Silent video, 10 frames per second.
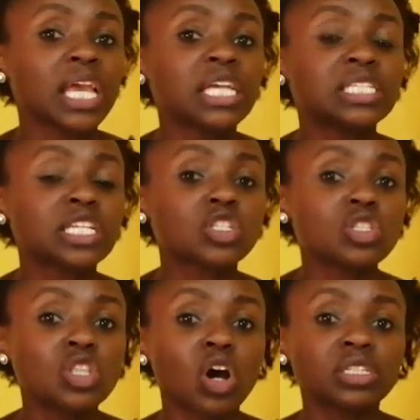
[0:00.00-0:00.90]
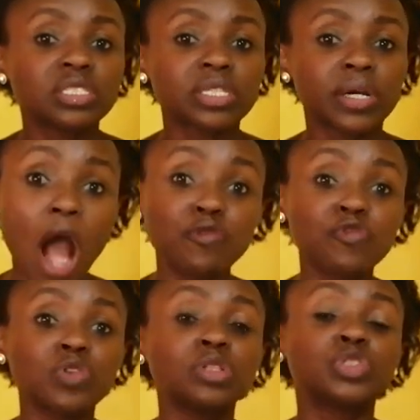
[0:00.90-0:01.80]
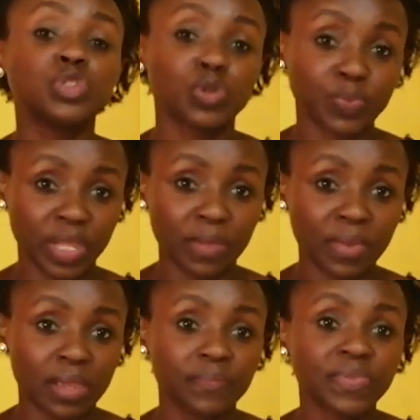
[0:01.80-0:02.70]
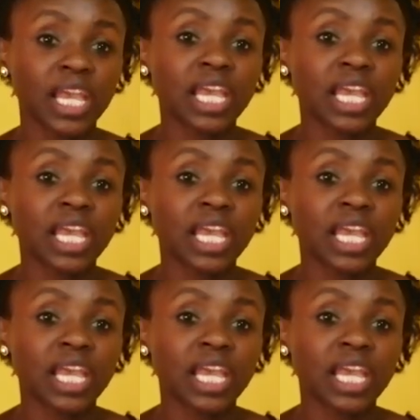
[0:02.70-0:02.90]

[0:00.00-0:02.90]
it is not harmful to your baby.